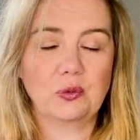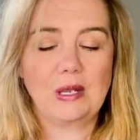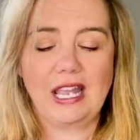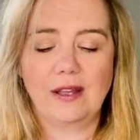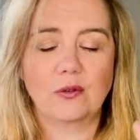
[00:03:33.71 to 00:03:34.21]

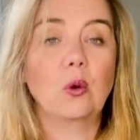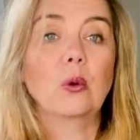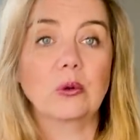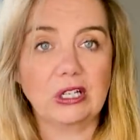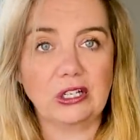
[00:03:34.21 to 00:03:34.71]
we have
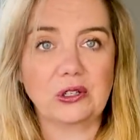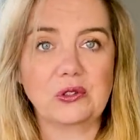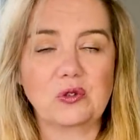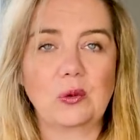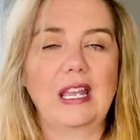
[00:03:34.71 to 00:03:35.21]

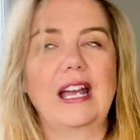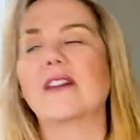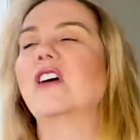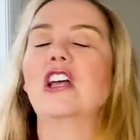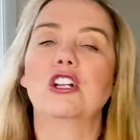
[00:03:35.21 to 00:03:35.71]
Oreos, we
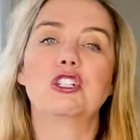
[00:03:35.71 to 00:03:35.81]
have